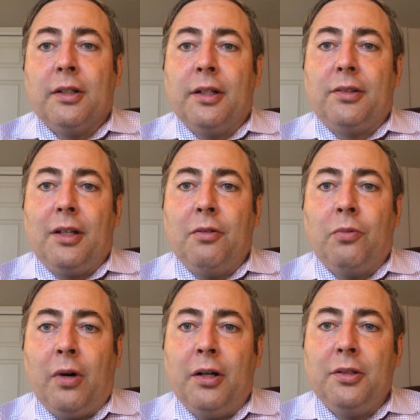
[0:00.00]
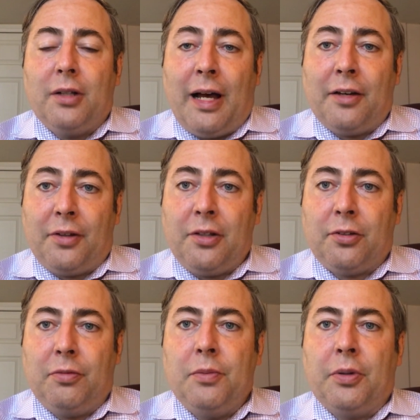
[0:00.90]
Let's say one out of
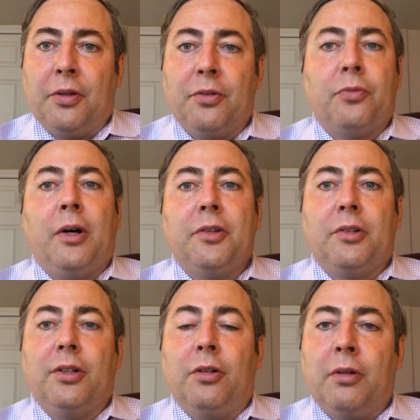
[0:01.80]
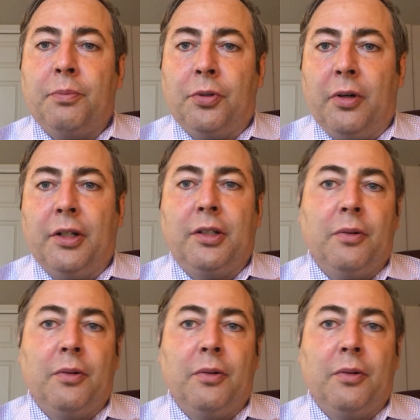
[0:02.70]
these three brothers wants to go abroad.